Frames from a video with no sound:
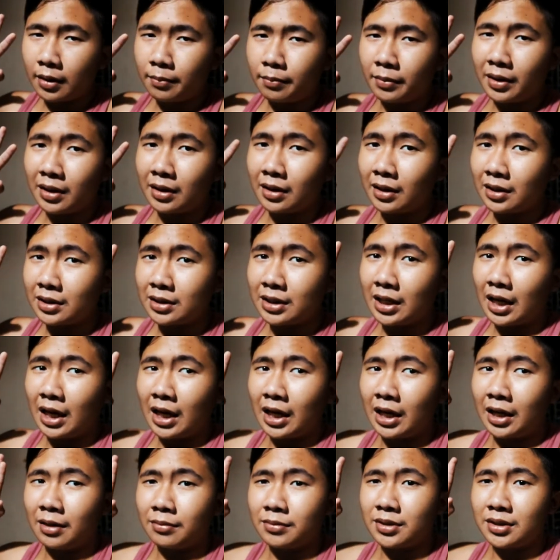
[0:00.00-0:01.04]
because I
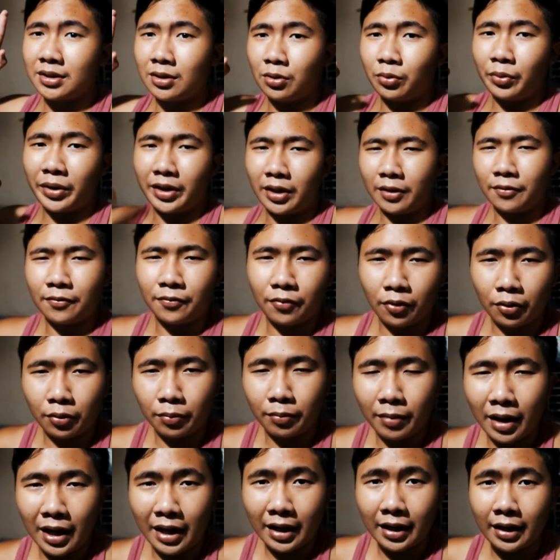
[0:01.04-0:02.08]
am still waiting for
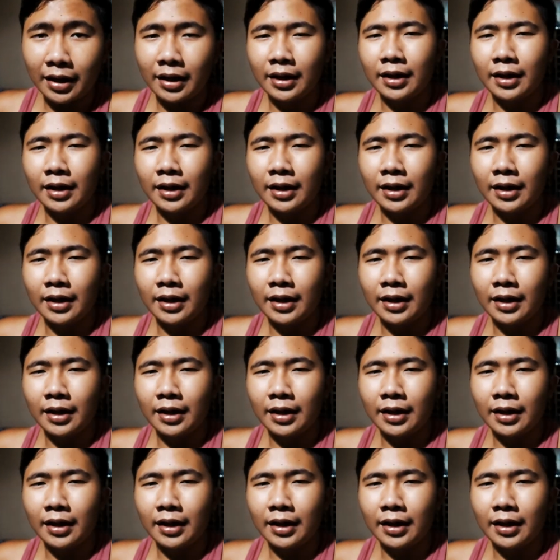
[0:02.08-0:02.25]
my